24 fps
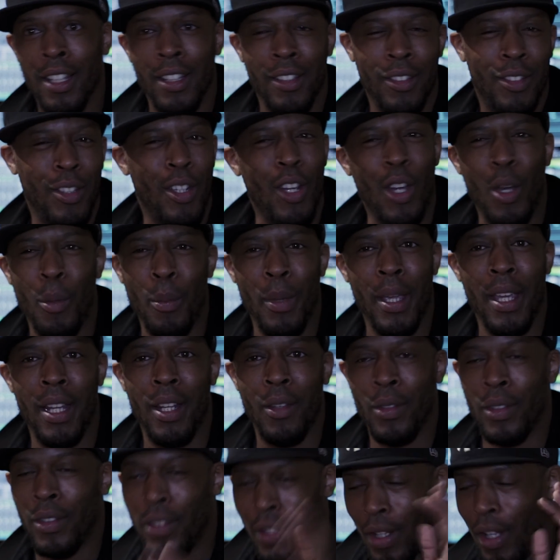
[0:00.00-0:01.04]
Do you know what I mean?
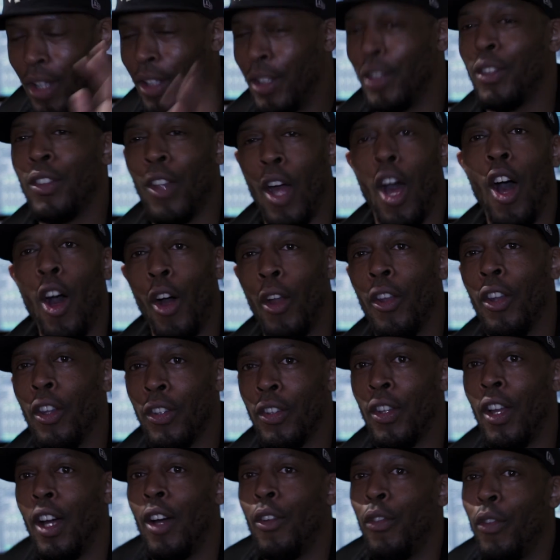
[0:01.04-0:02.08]
It was all
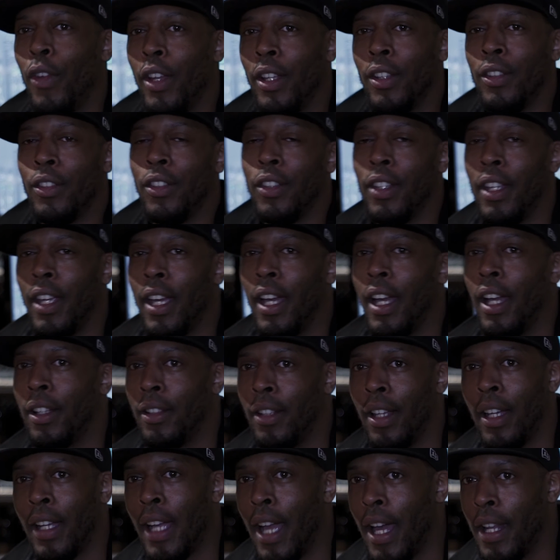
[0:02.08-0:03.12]
those sort of things. So yeah,
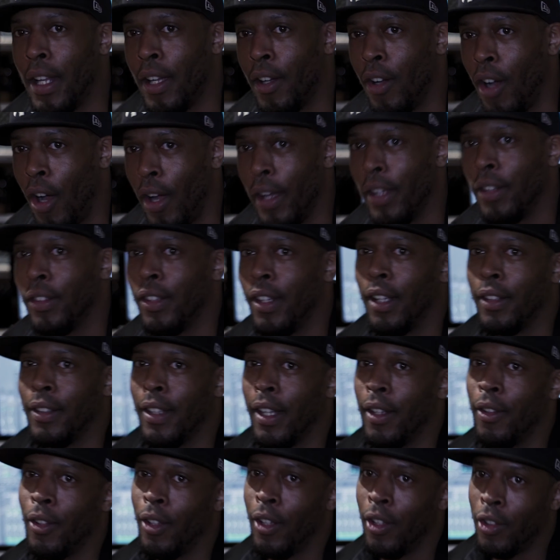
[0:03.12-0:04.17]
I kind of got into that
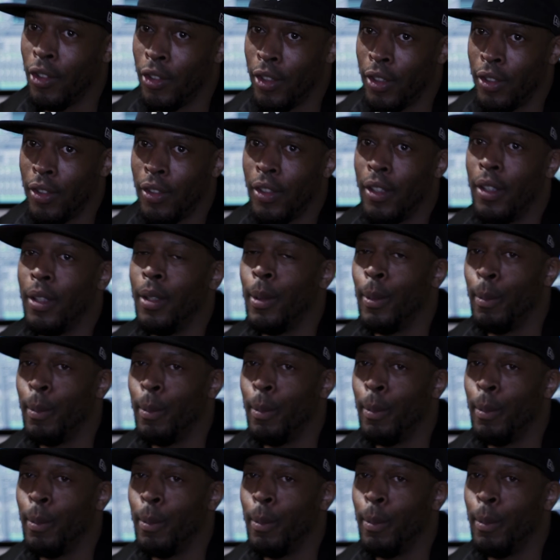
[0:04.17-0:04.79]
technology. So.